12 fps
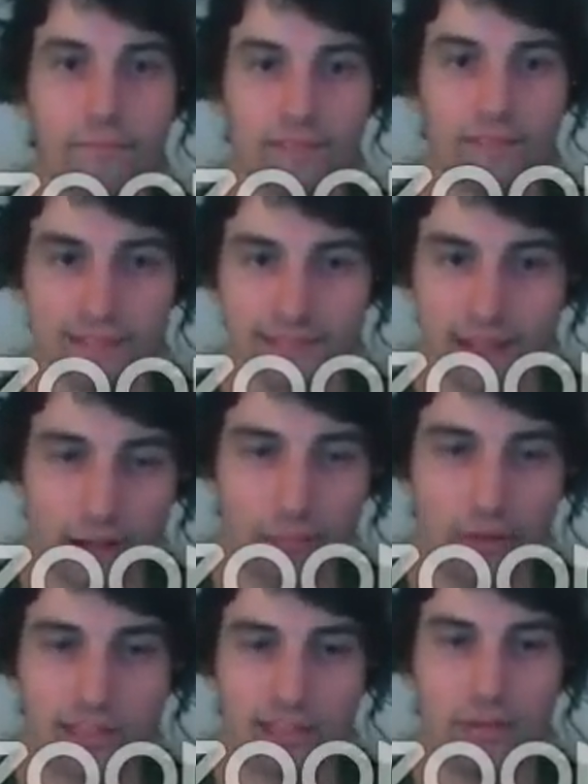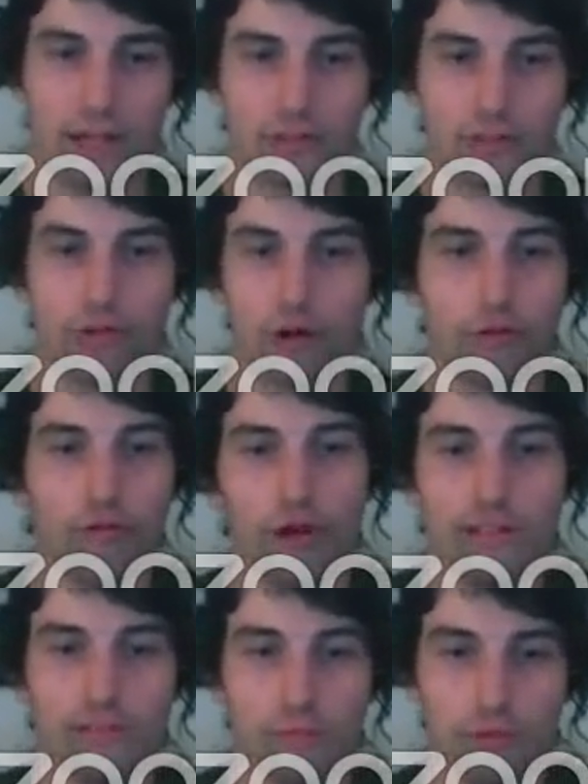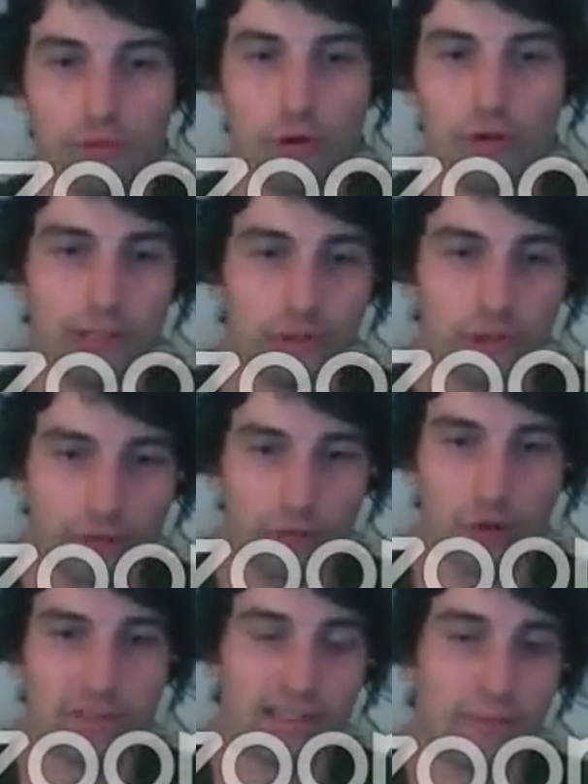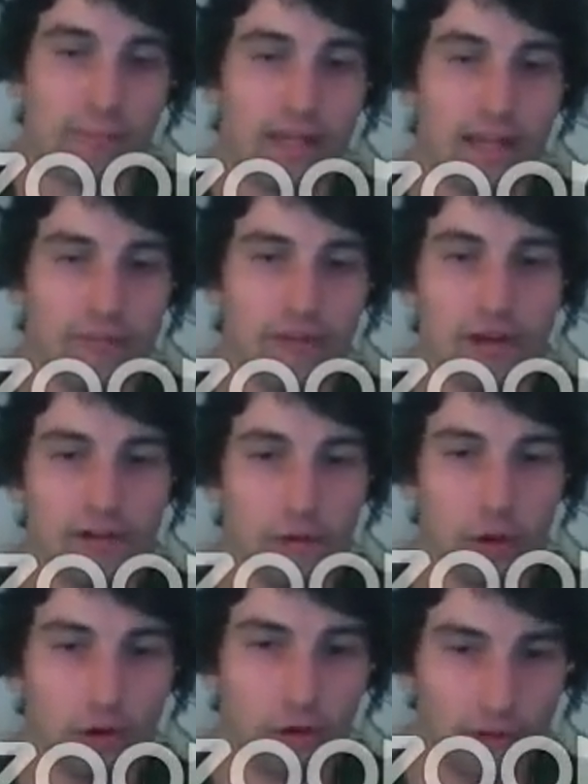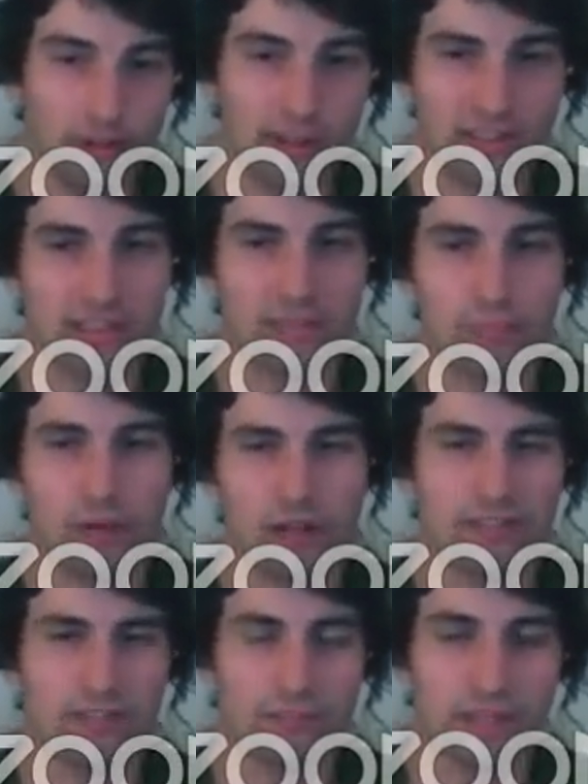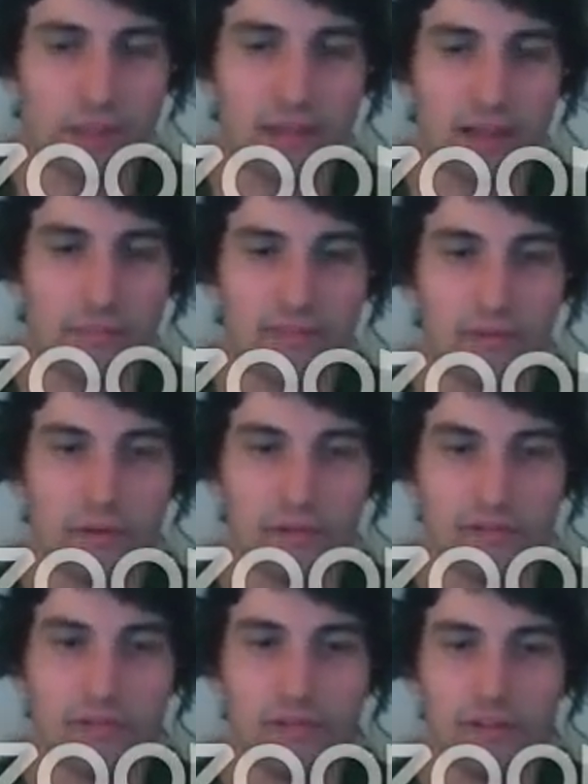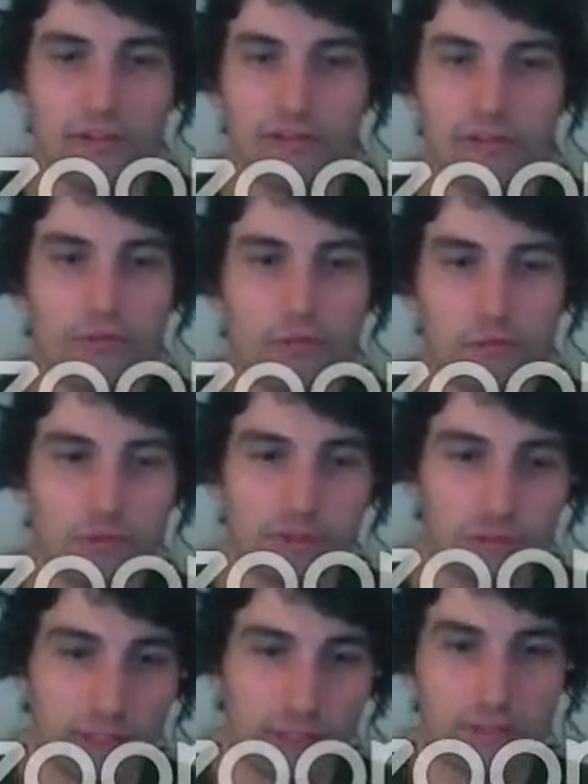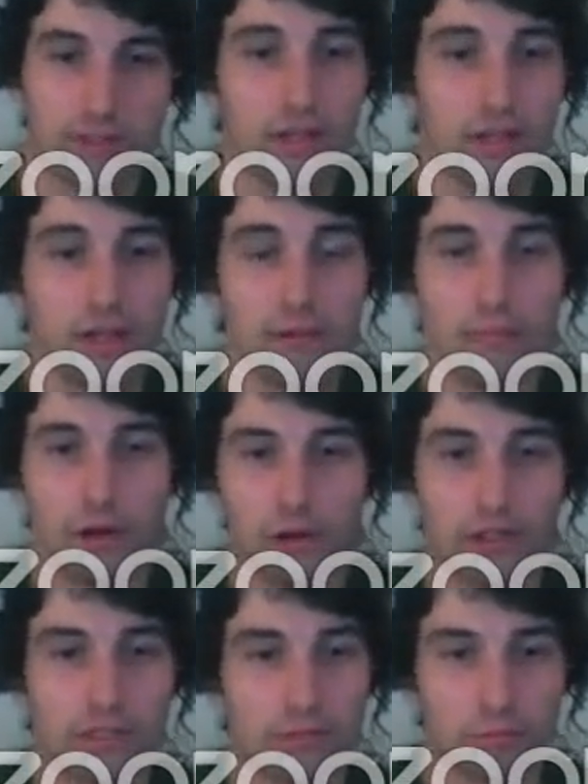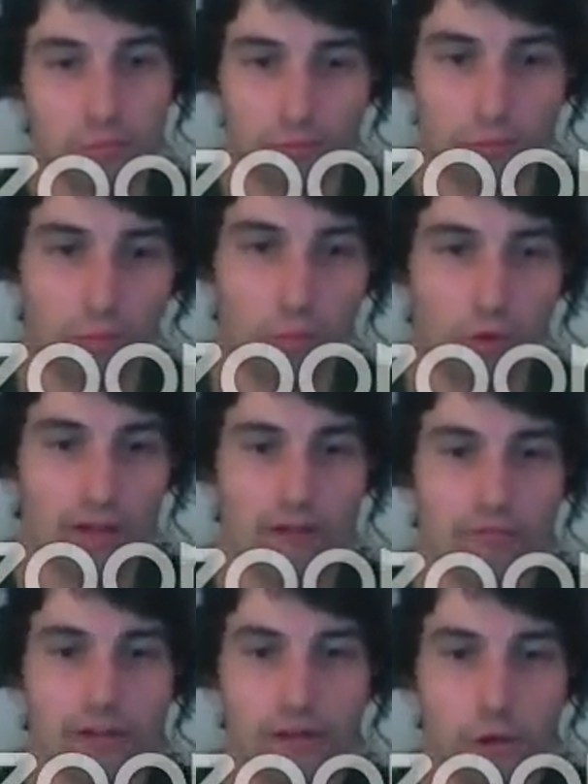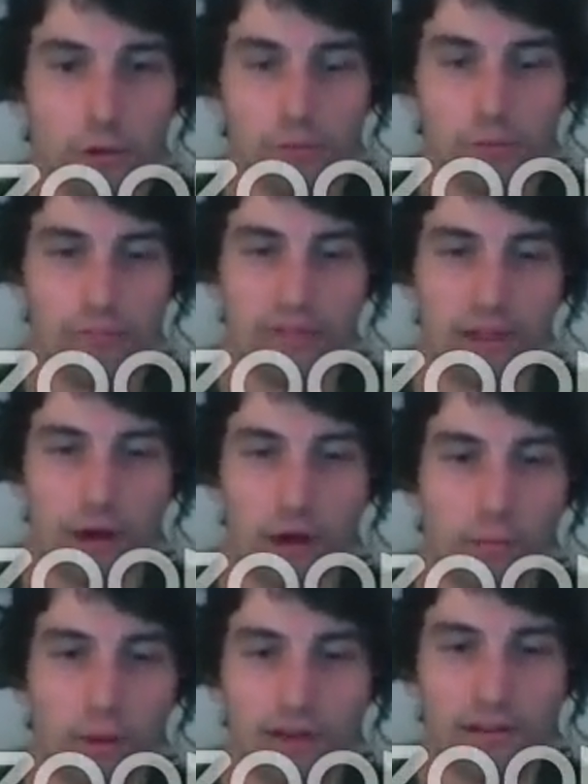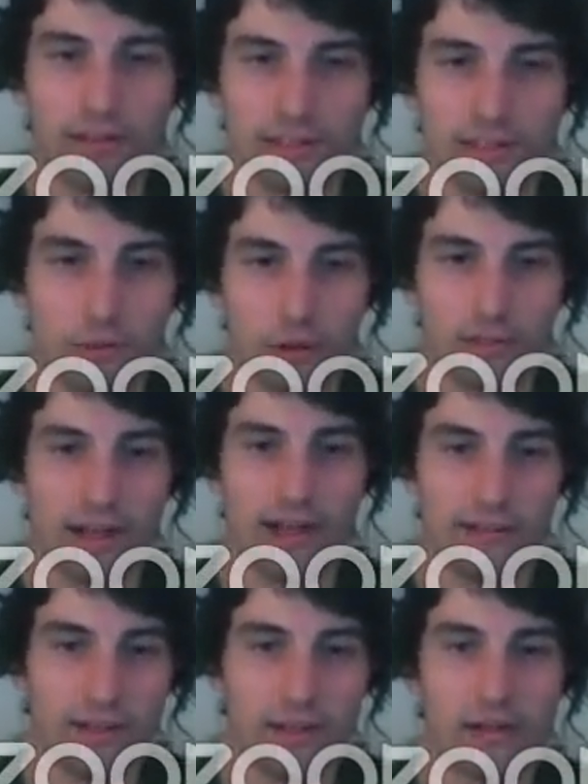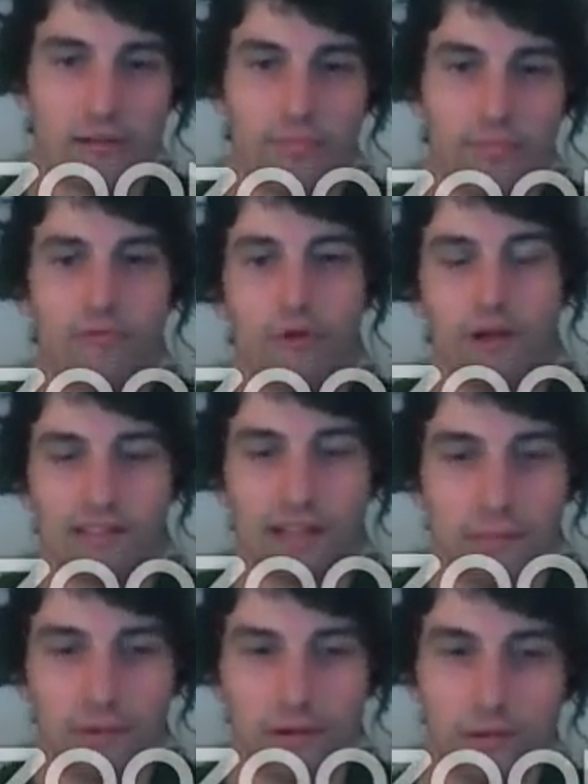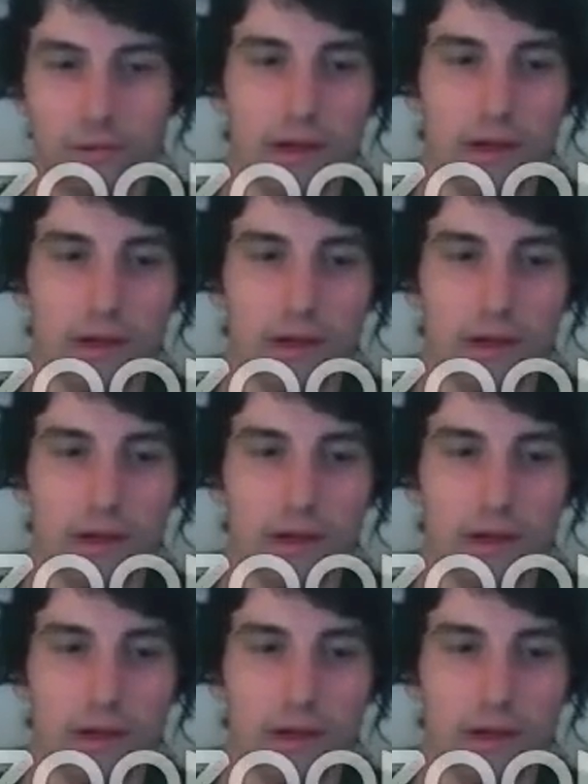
Standard bisimulation congruence would only check for same behavior in all contexts. But sometimes this is too strict because what if we know that our model is not ideal? For example,